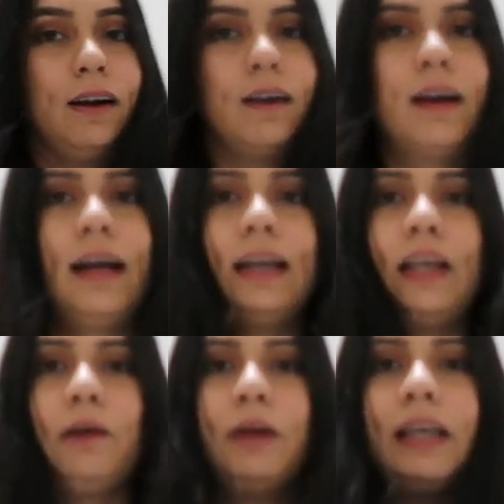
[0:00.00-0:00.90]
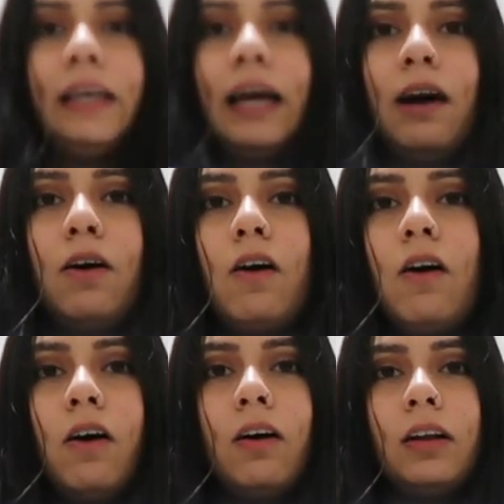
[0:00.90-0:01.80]
All right, so it's now
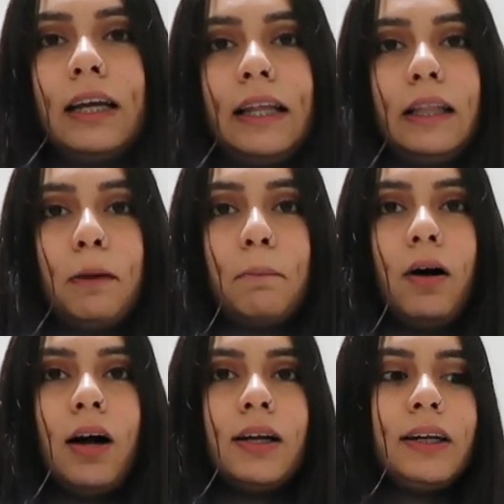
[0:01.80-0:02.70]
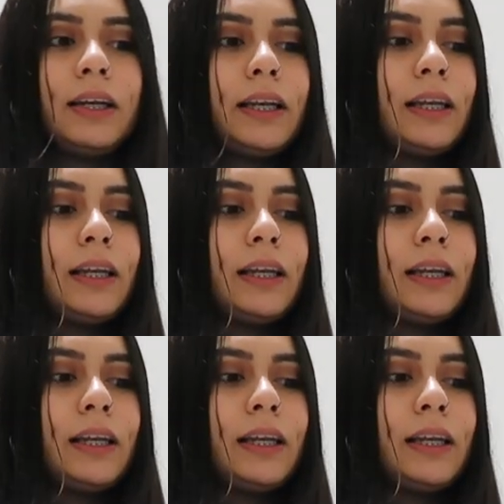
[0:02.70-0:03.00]
all in the box.